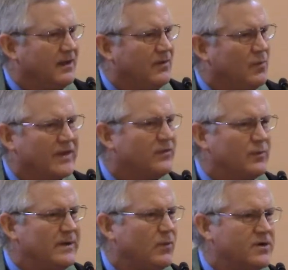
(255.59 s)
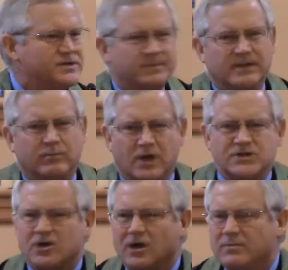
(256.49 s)
Whether we worship in a brush
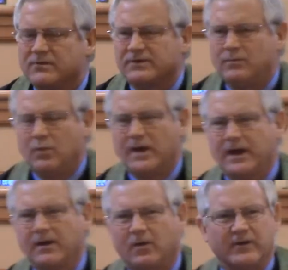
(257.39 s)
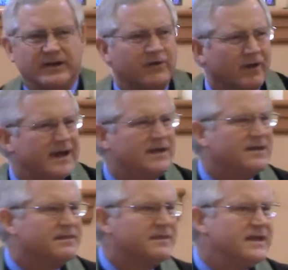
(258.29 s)
arbor somewhere or in a great
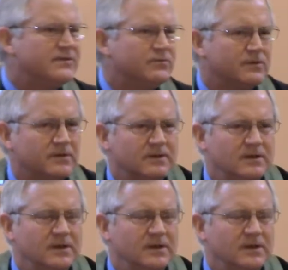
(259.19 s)
cathedral,